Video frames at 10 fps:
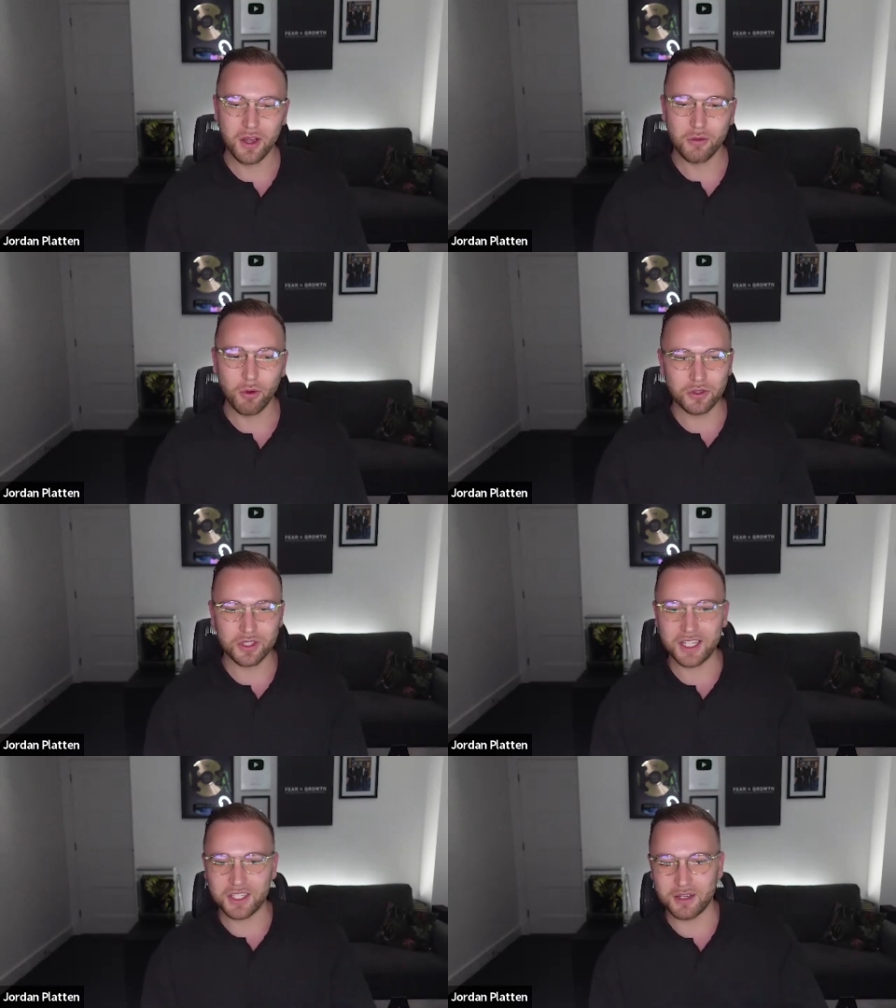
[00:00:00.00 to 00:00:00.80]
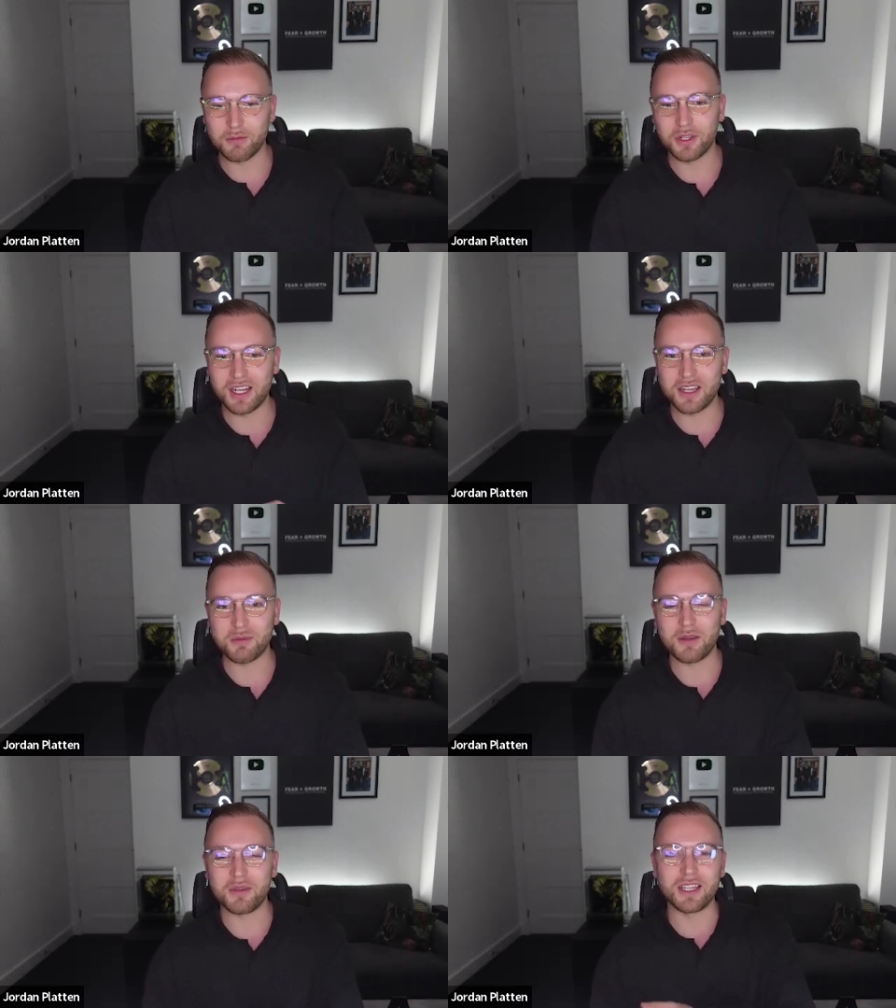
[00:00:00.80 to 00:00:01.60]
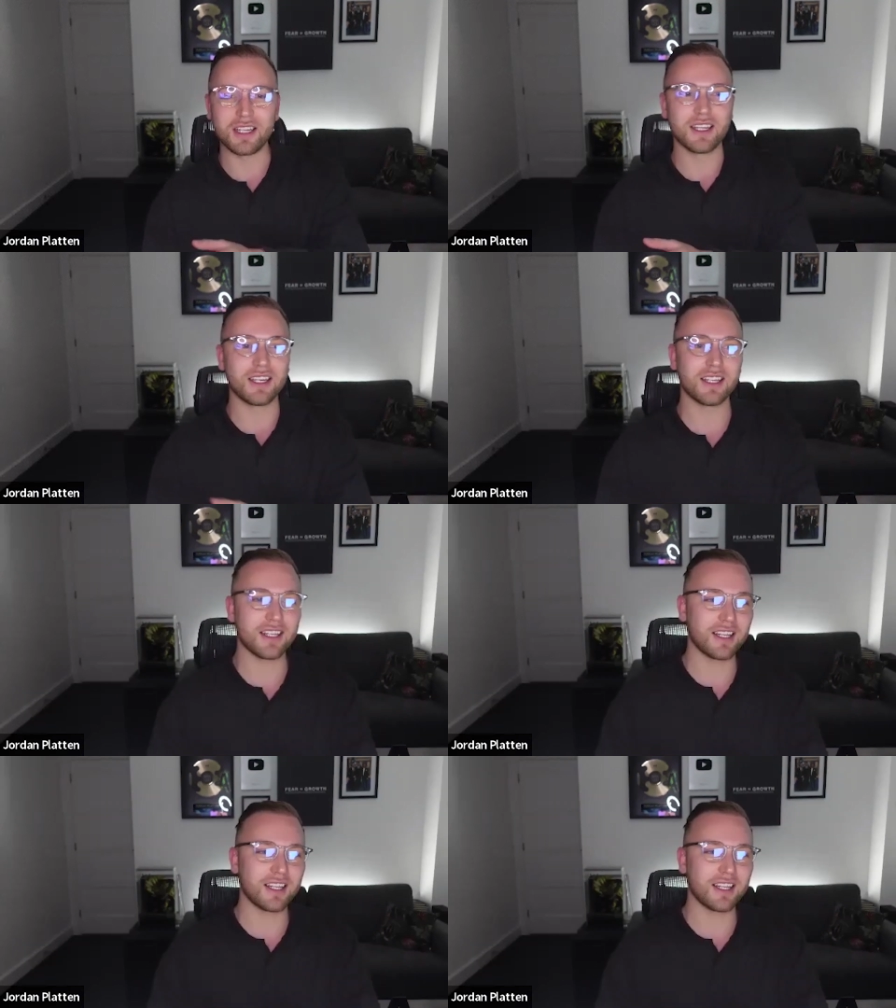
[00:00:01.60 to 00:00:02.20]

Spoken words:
What would you say to somebody that's maybe